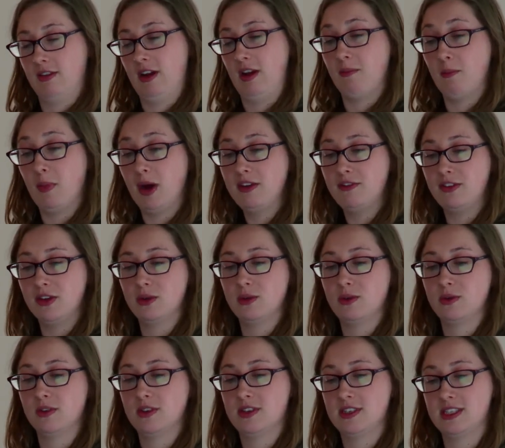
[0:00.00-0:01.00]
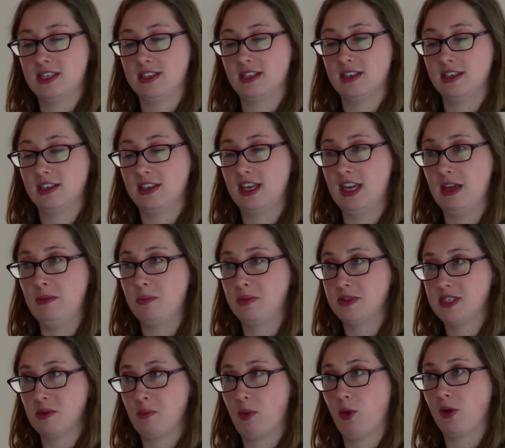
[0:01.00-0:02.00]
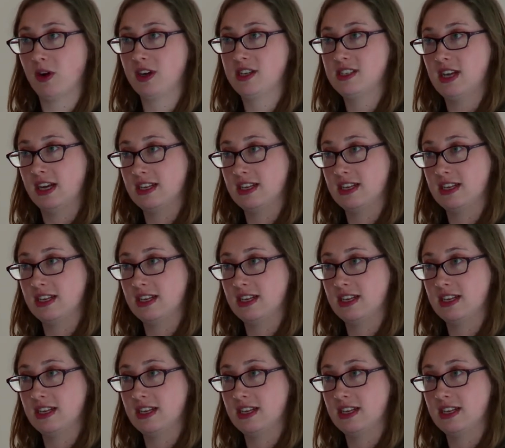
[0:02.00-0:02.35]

in my view, to keep support